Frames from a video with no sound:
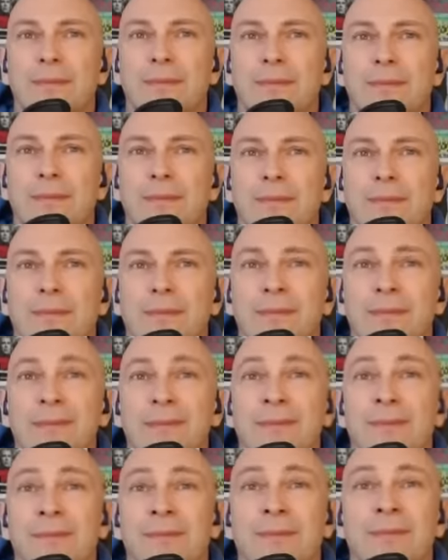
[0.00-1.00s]
I think he
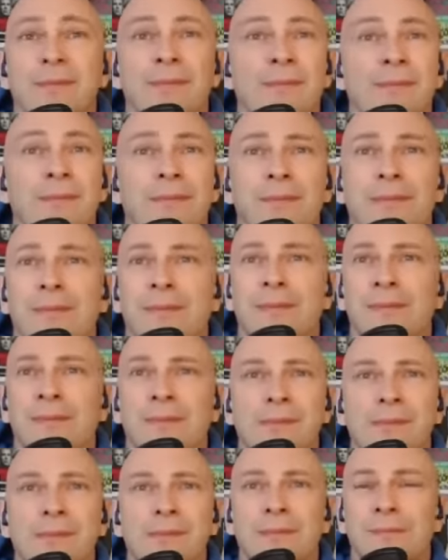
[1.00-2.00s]
was buggering
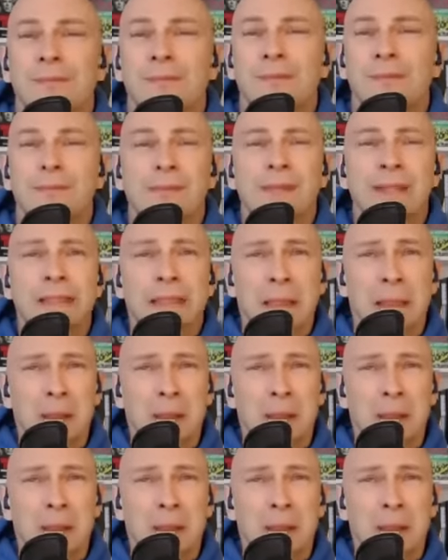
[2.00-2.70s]
him, be oh, honest.